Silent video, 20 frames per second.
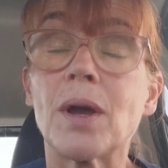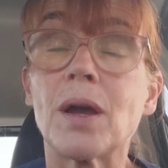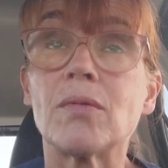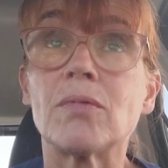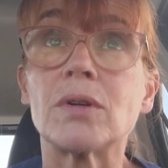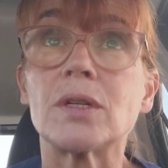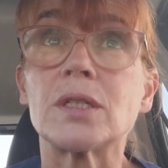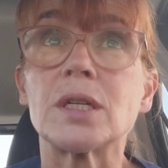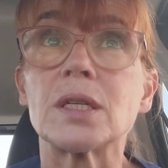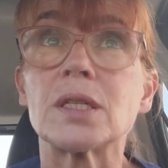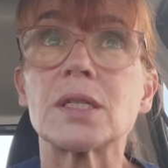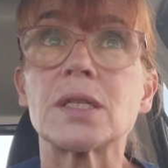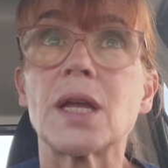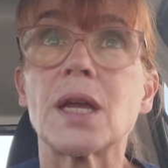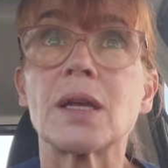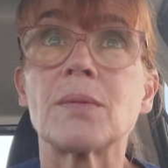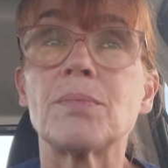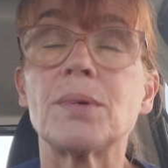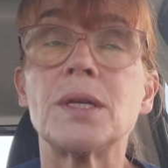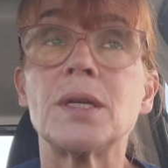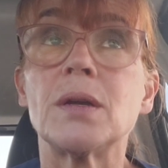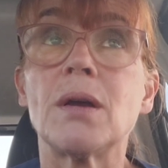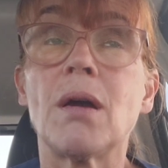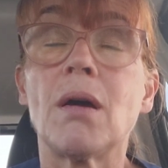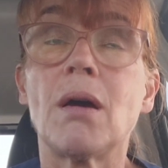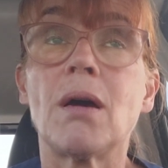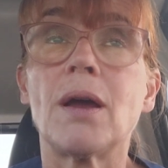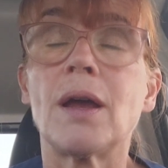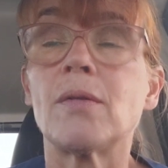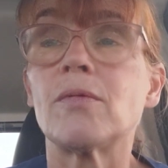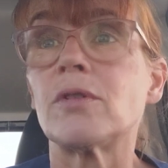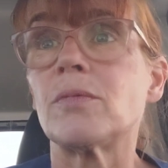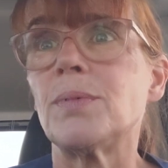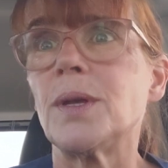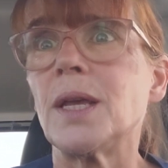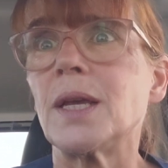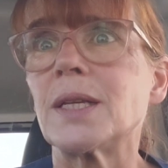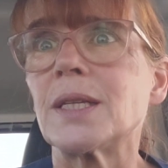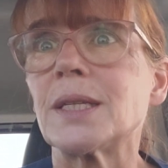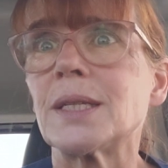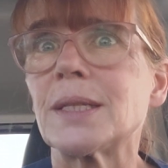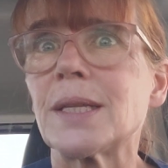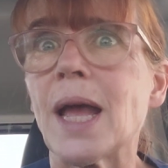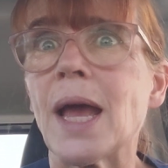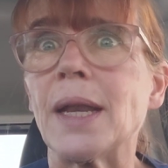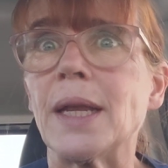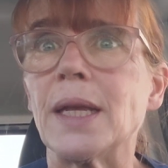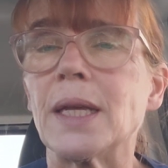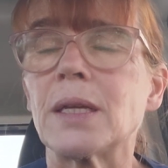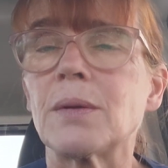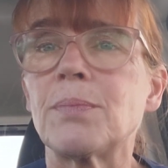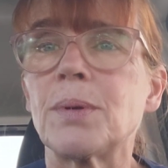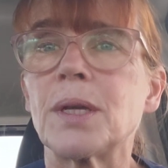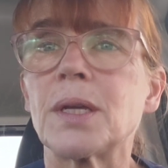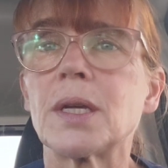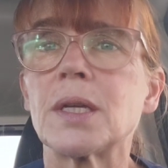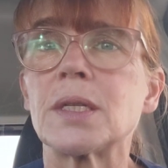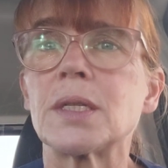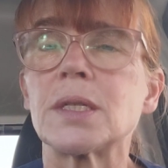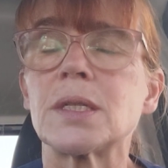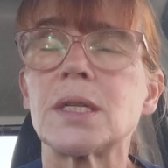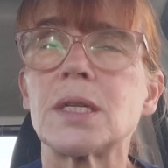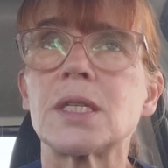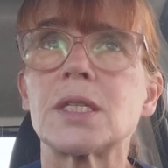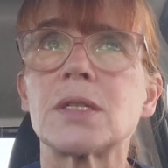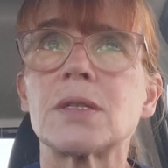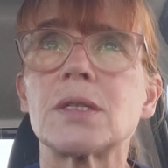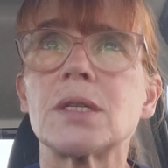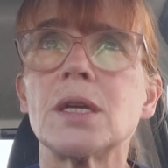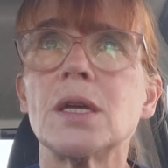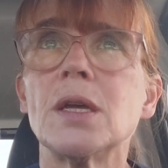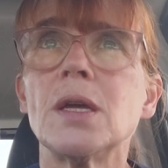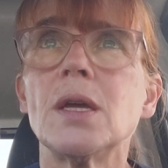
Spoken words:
I would just I would be ecstatic, because this